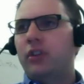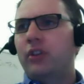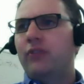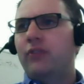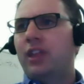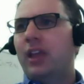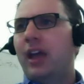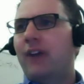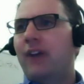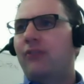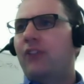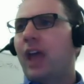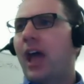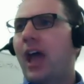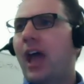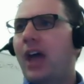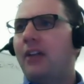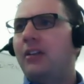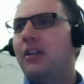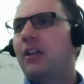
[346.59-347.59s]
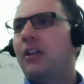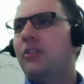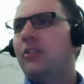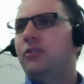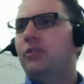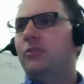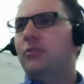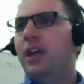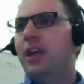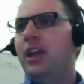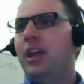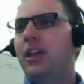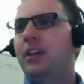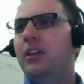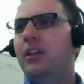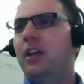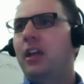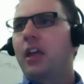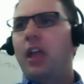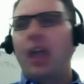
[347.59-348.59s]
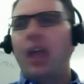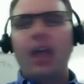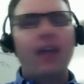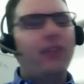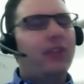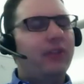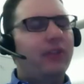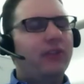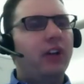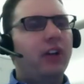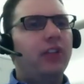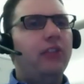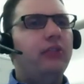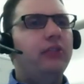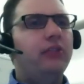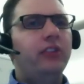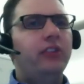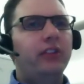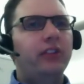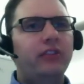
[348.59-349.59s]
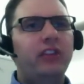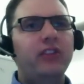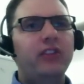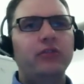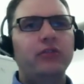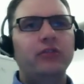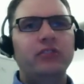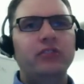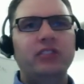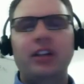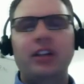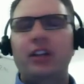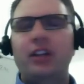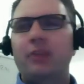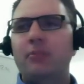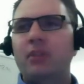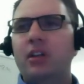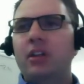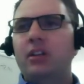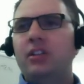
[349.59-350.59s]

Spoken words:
if they have to add another domain and they've got UCS Central set up,